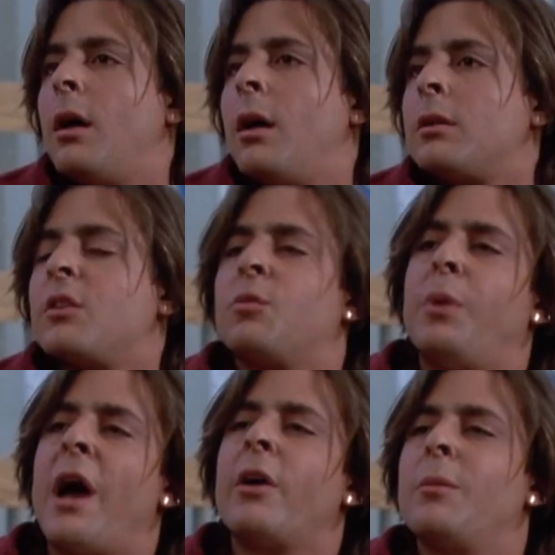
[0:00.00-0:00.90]
Does
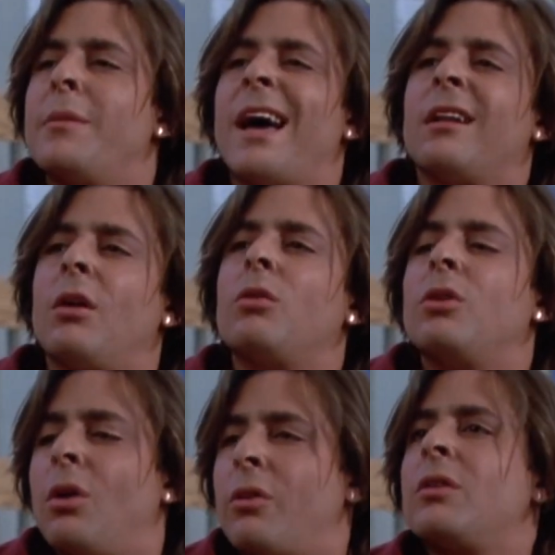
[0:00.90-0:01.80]
Barry Manilow
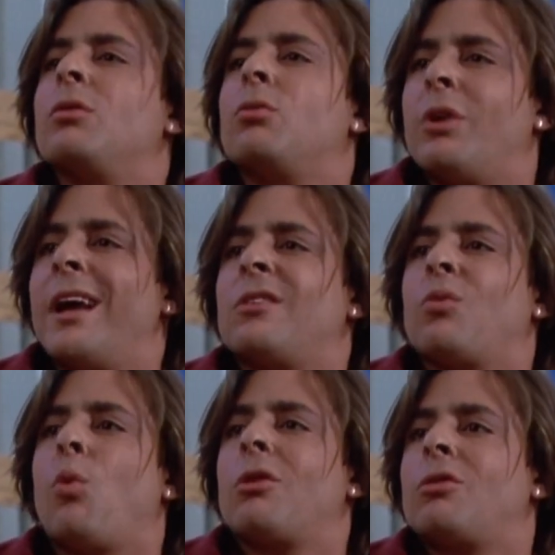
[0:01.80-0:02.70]
know that you raid his
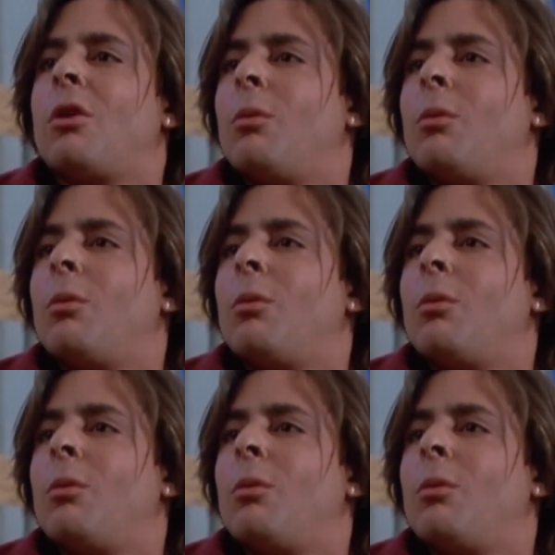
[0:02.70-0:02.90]
wardrobe?